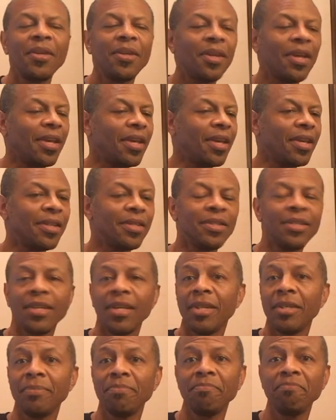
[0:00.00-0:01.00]
And,
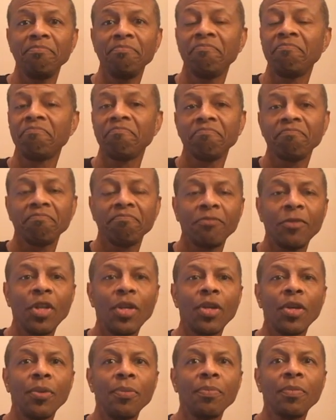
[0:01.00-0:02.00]
you
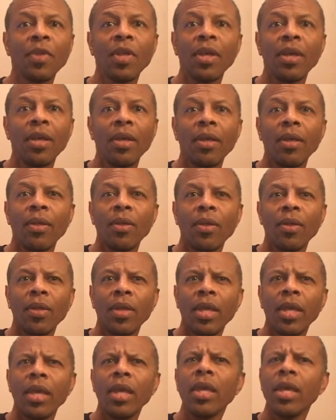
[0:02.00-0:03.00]
know,
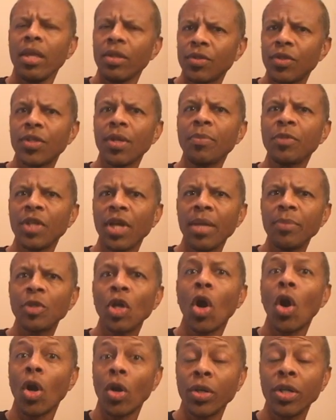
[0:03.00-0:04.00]
it's sometimes
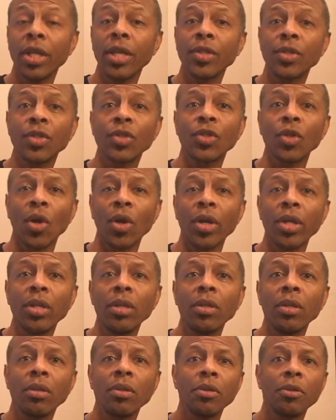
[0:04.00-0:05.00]
hard to get
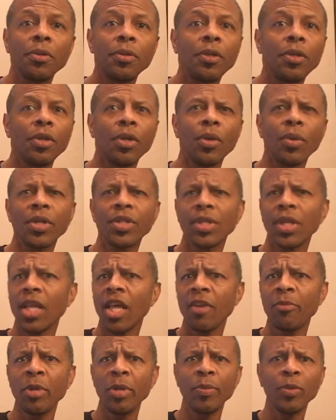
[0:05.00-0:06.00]
started, you know, because a
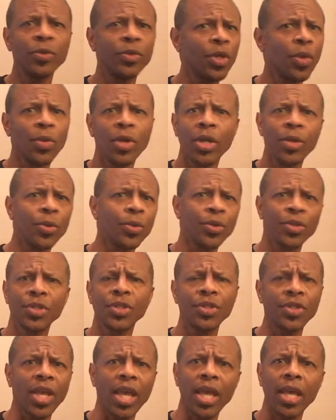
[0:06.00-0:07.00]
lot of people don't
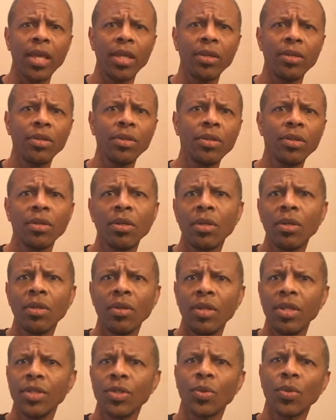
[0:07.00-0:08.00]
understand
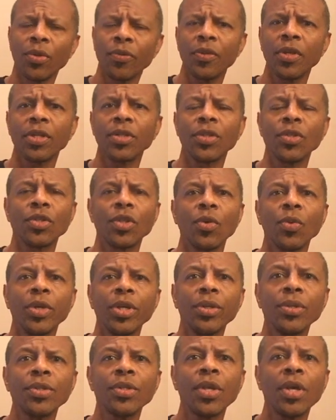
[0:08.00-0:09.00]
these sort of things as
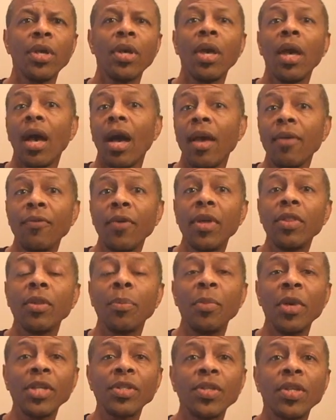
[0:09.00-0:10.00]
careers. I find the
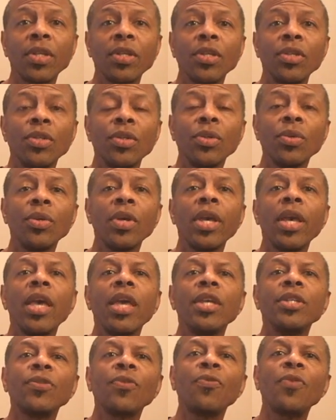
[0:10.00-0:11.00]
best thing to do
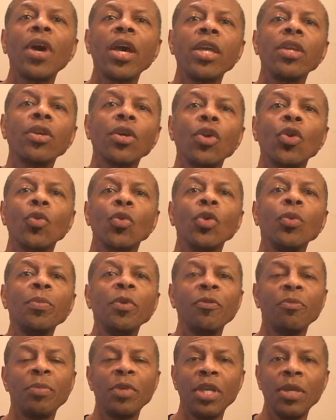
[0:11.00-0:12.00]
is find a group
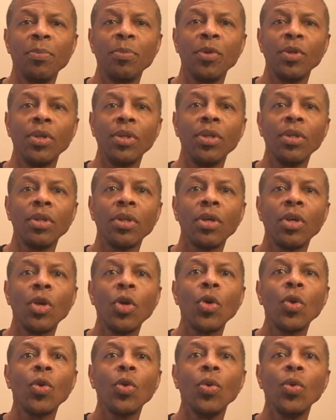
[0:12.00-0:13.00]
of people
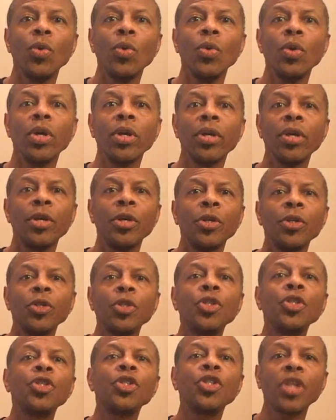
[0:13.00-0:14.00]
who
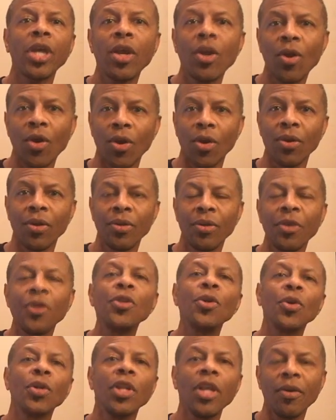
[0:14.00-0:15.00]
share
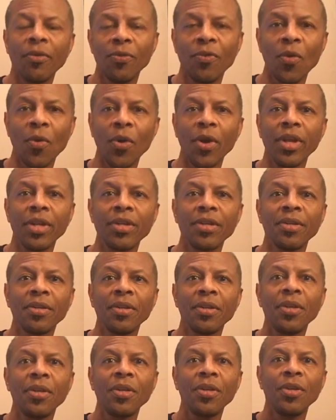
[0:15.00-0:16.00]
your love for it,
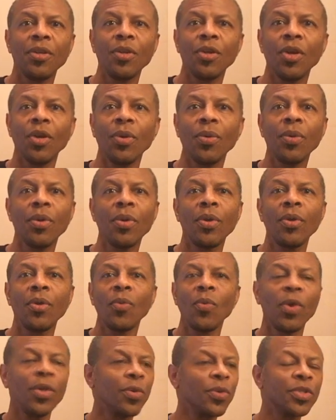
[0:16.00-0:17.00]
you know,
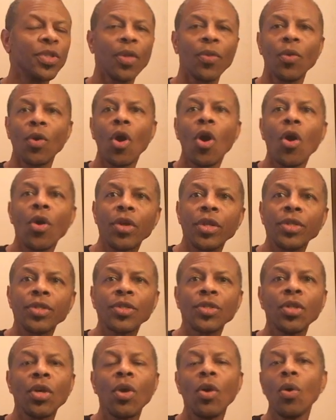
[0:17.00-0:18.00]
whether it's other
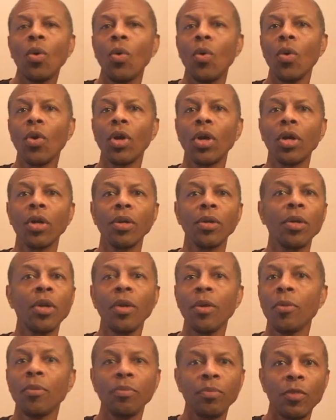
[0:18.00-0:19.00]
artists or,
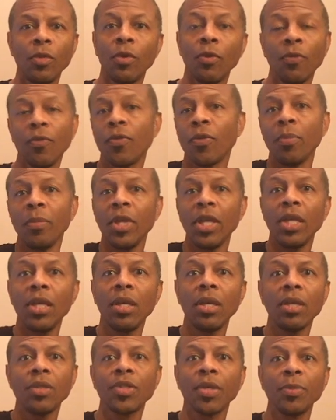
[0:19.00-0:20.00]
you know, for
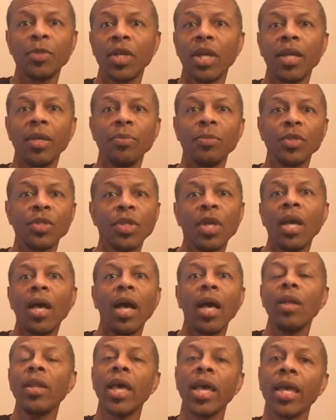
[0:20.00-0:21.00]
me, sometimes
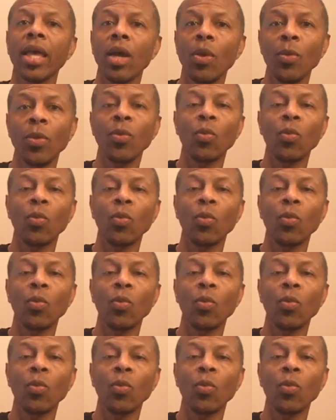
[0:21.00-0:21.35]
I'll hang out with